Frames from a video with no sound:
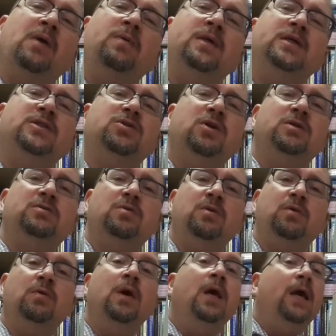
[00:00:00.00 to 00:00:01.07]
I want to stress
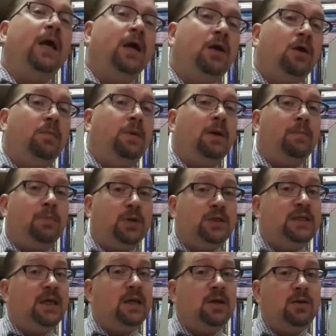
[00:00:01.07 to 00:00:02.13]
with you. It could be a
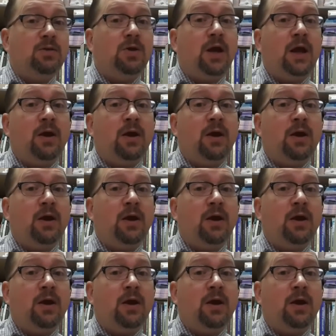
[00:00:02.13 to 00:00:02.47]
particular